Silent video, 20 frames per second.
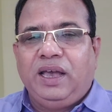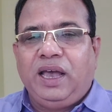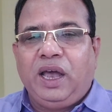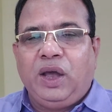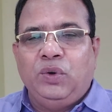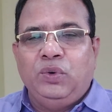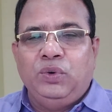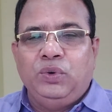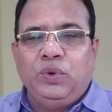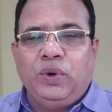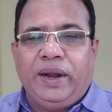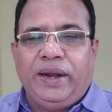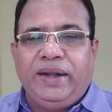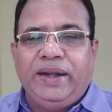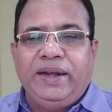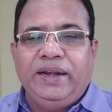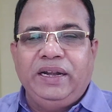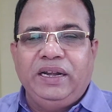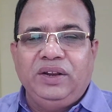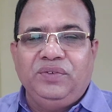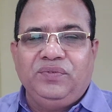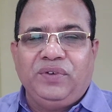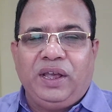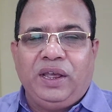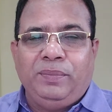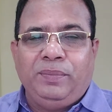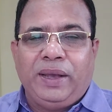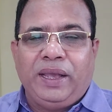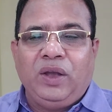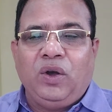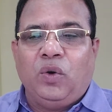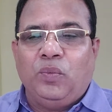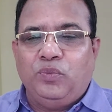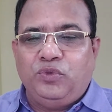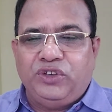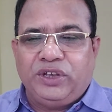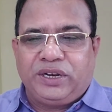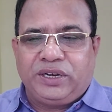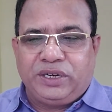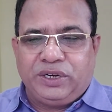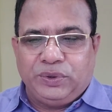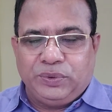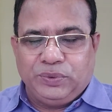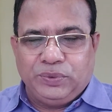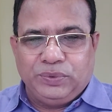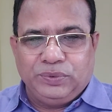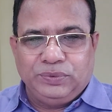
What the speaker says: how to identify my objective.